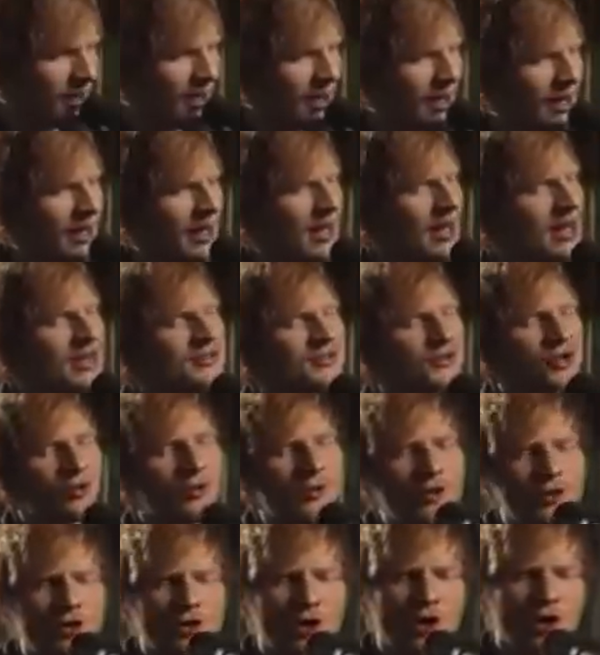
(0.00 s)
my hair's all
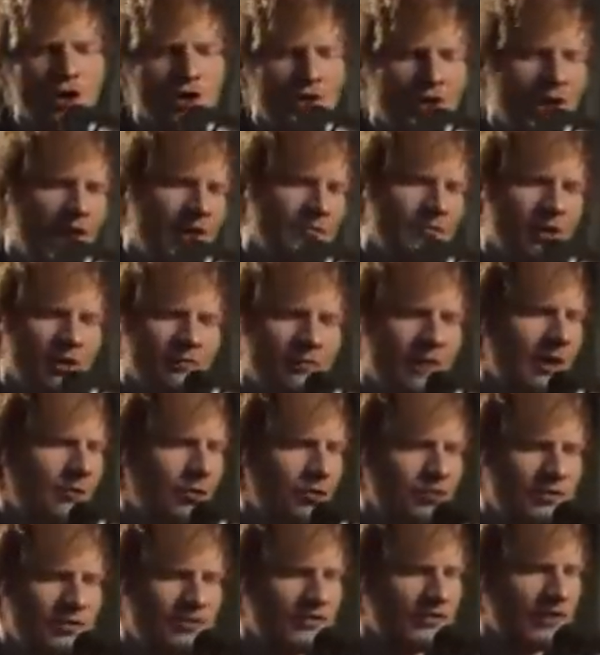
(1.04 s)
but gone and my memory